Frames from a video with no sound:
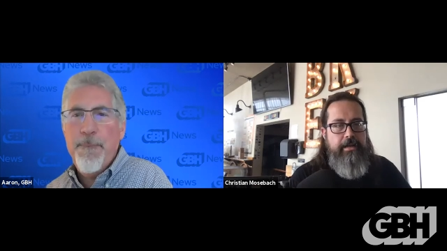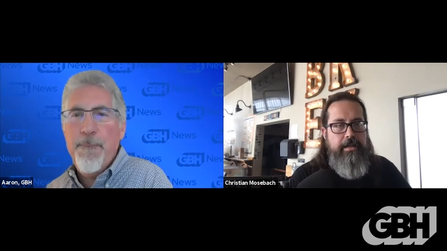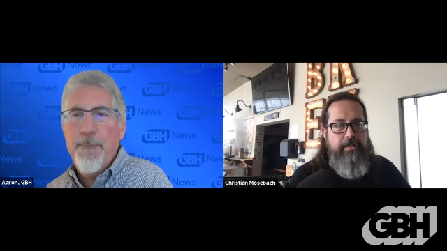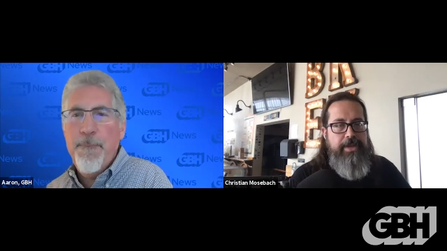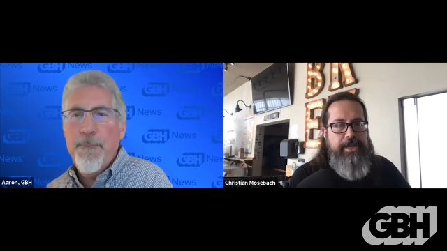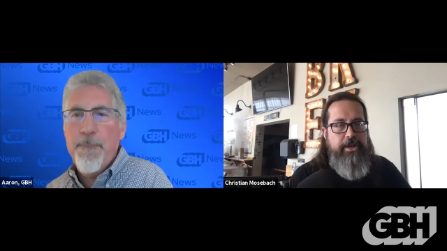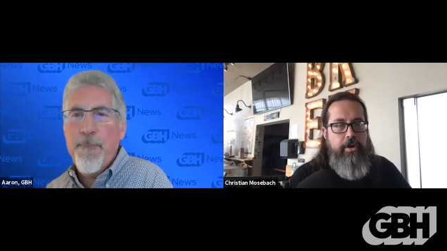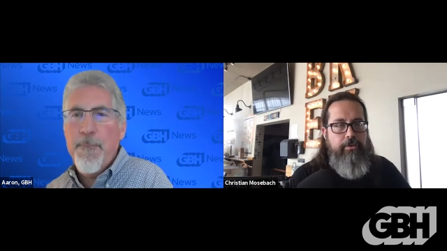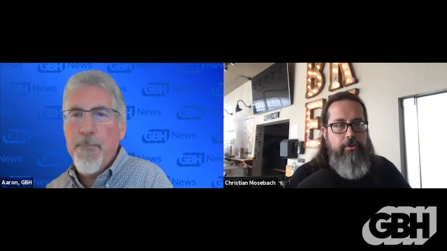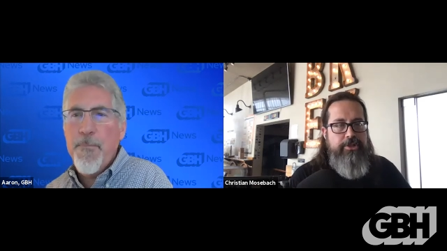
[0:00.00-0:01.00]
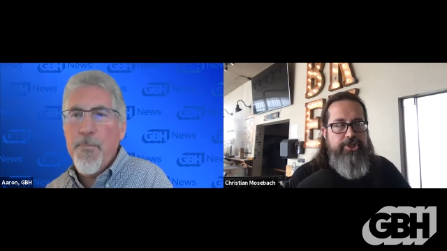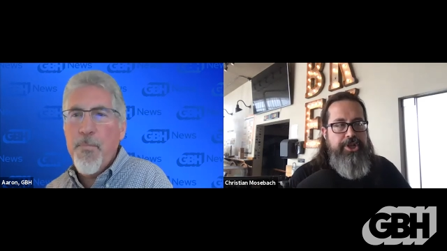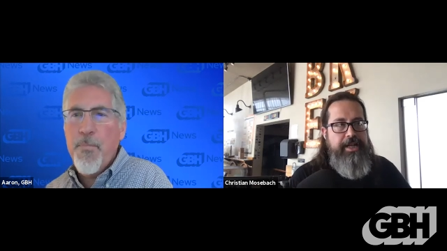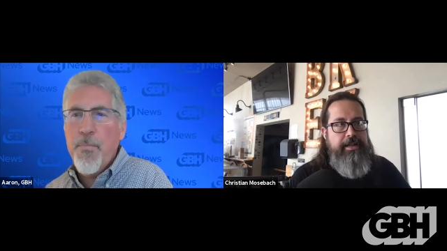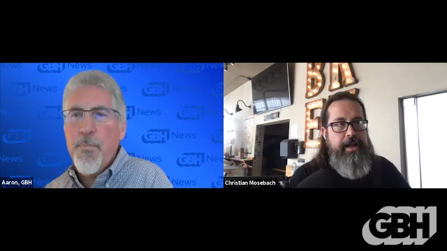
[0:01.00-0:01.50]
Speaker 1: The, the Pico
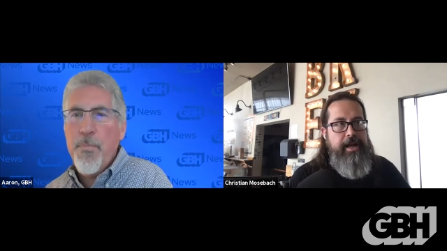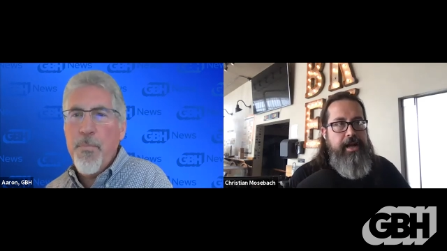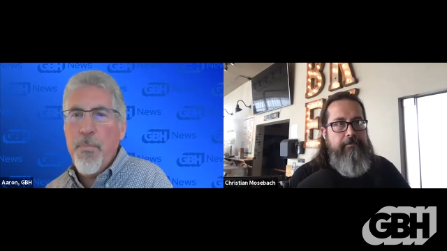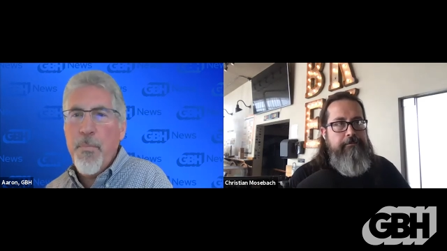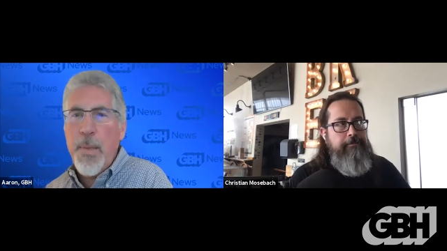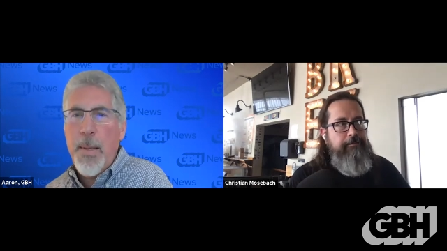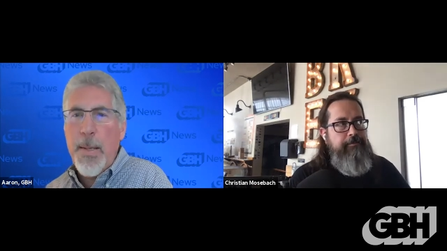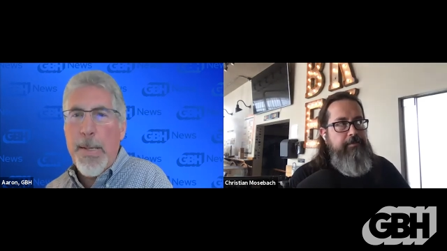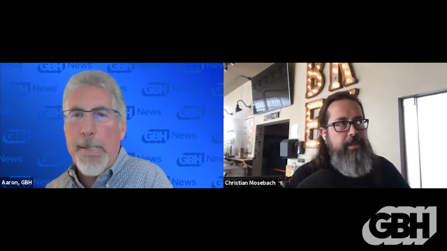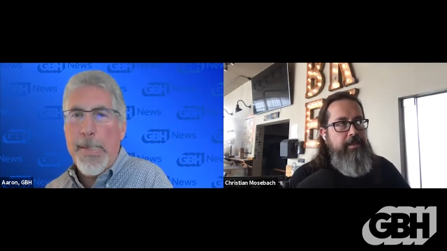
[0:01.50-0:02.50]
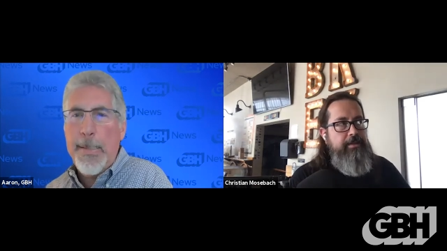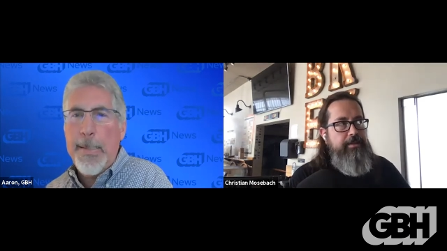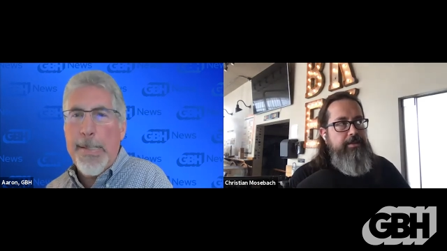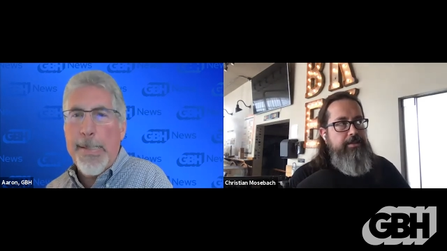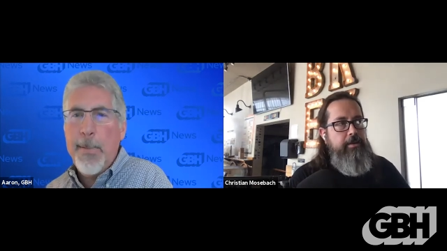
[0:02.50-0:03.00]
brew machine. Um,
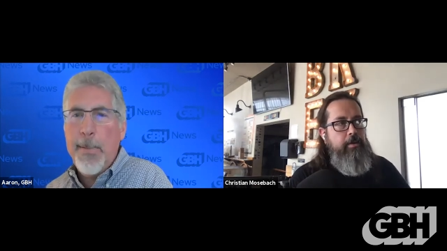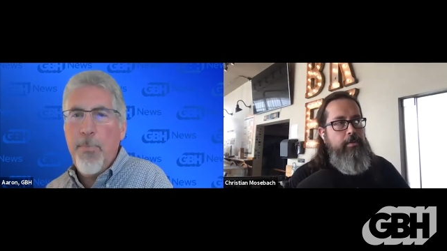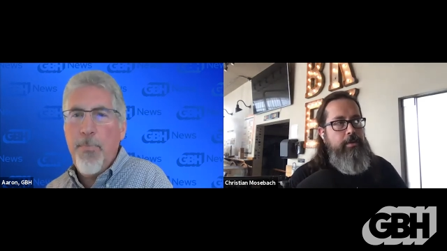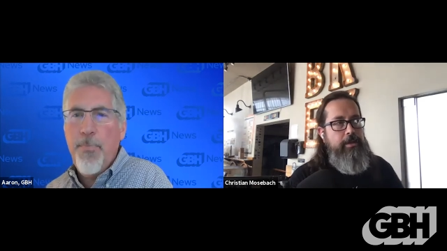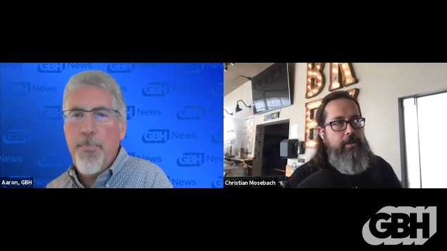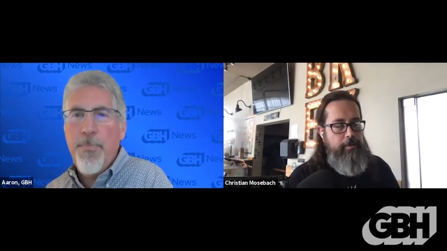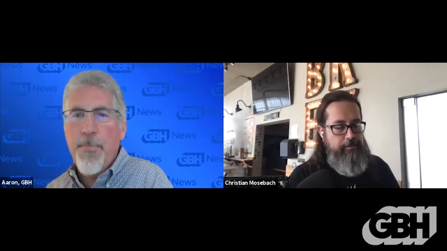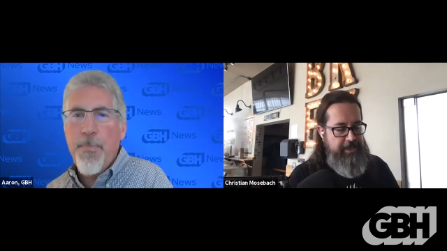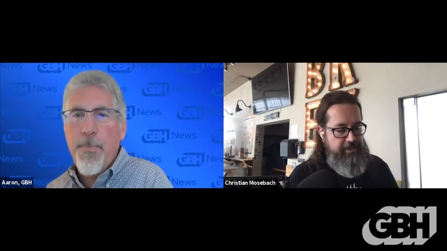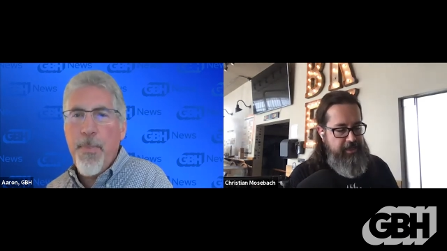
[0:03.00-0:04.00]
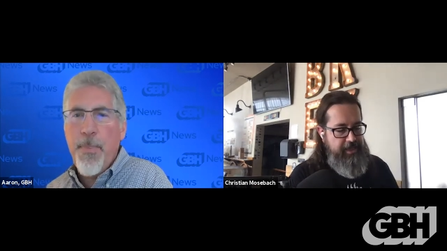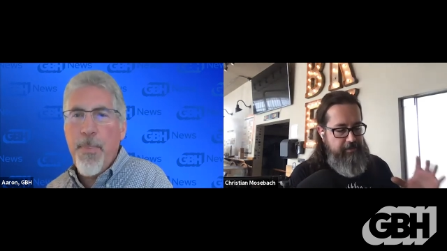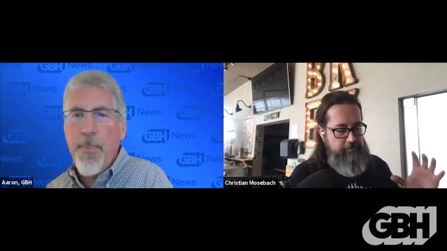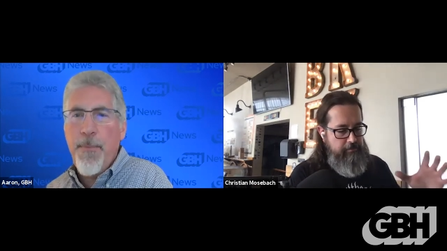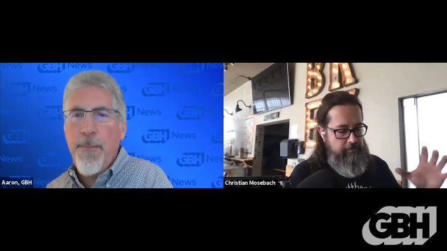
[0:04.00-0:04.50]
so you would
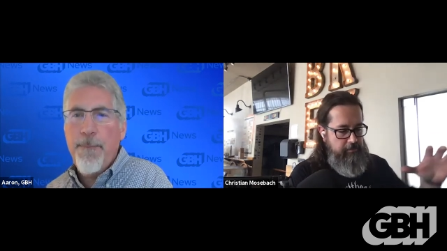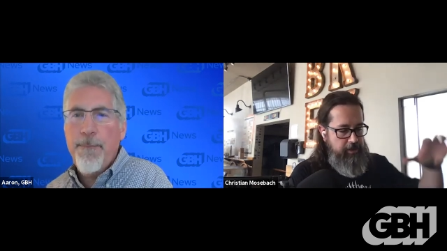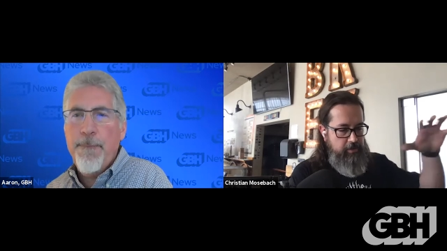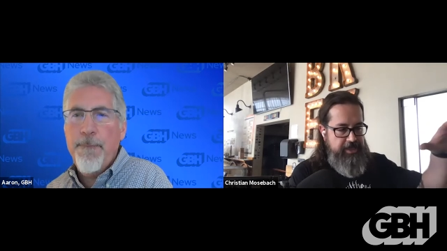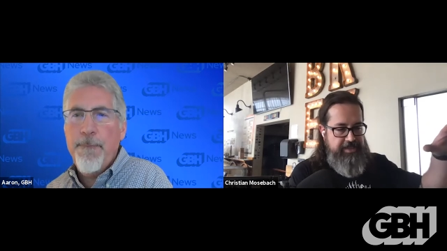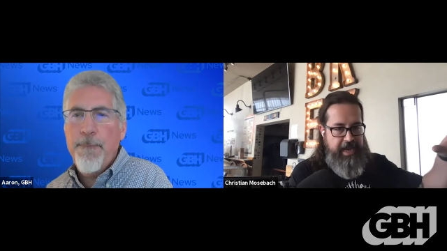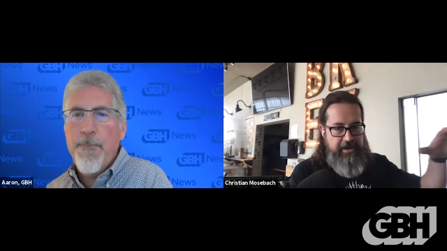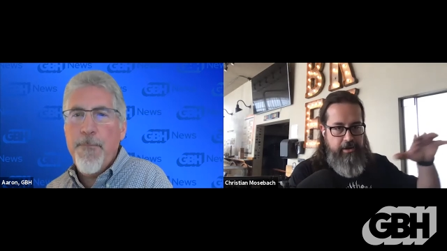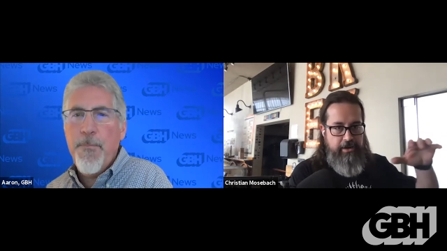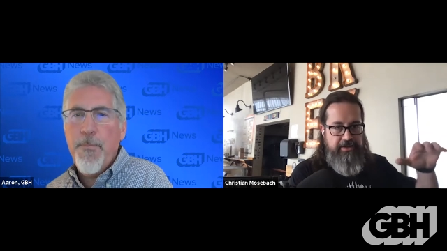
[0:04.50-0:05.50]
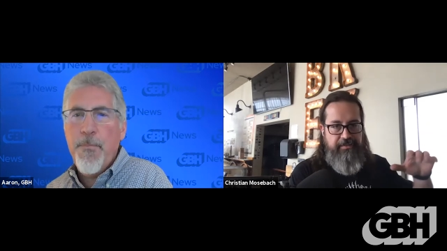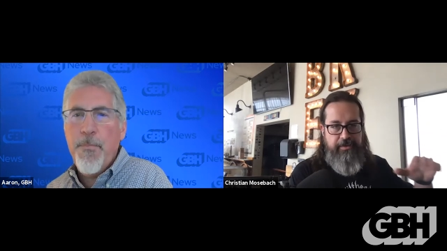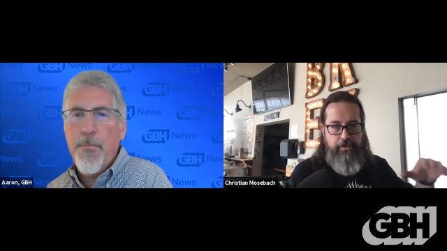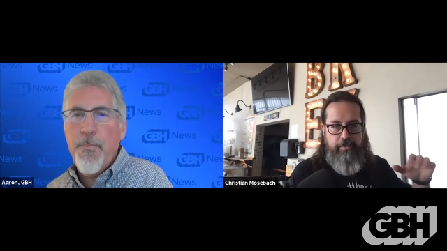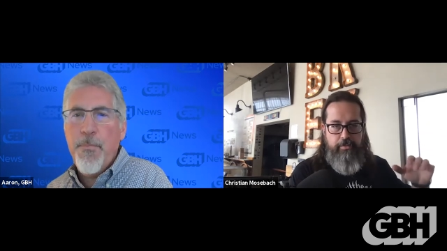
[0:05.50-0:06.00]
basically get little
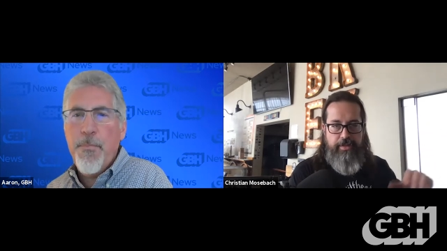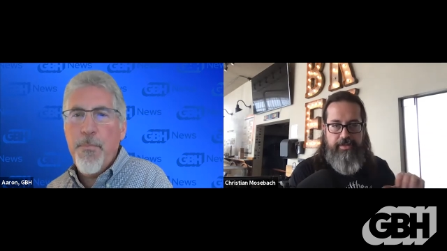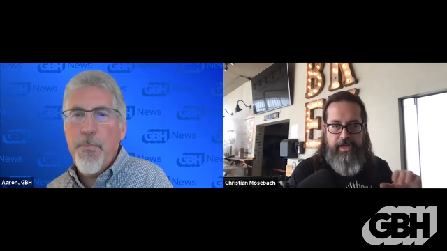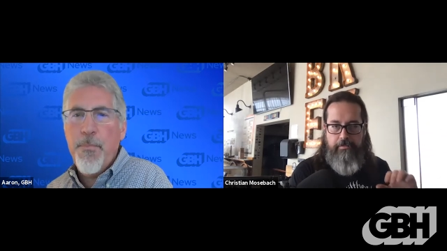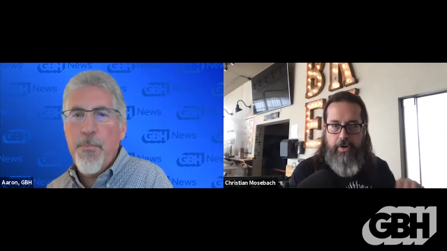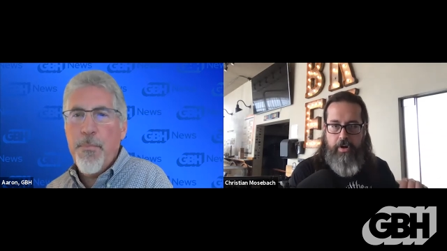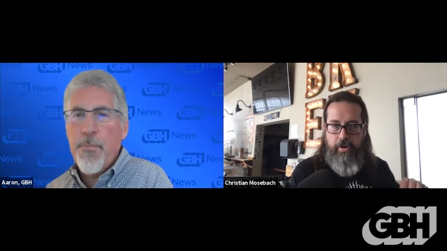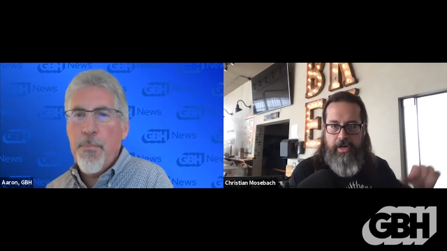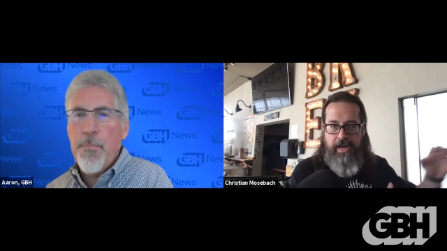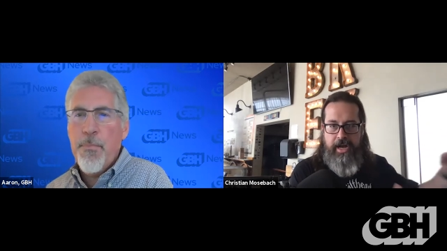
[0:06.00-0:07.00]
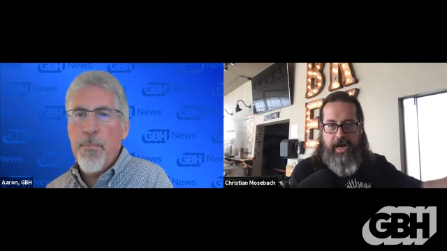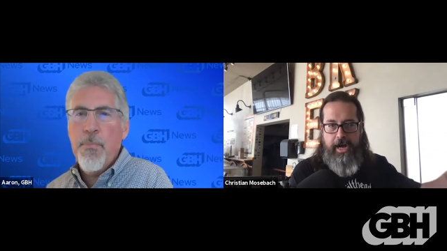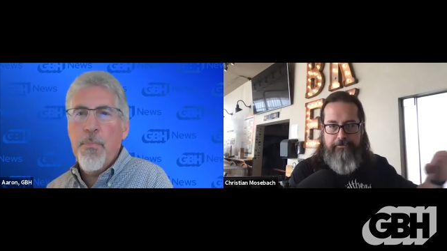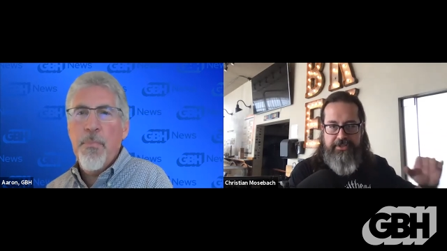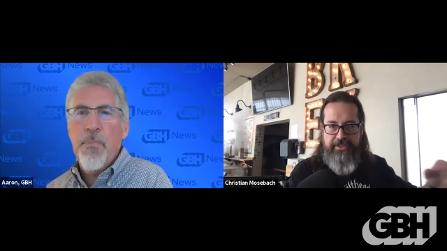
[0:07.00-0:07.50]
containers, fill them with uh, malt,
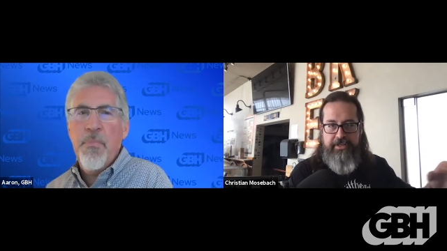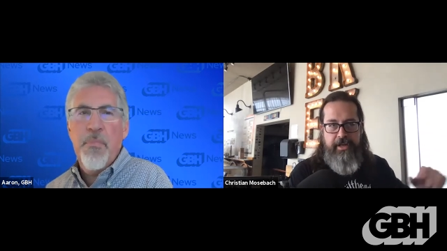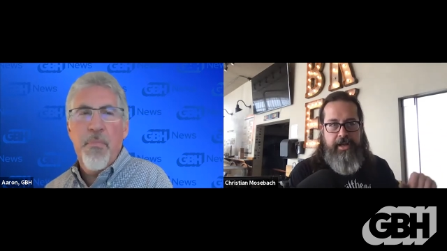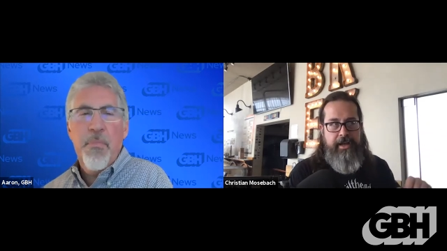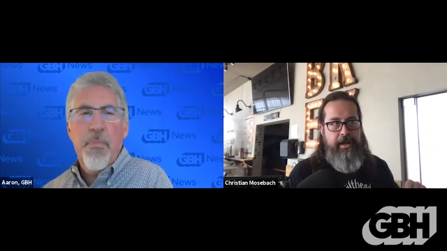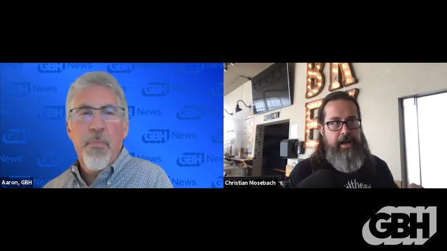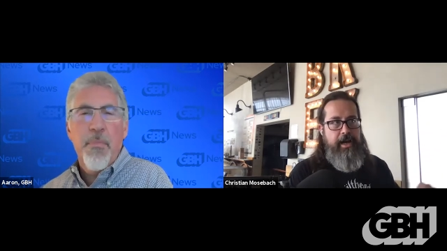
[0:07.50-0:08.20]
hops.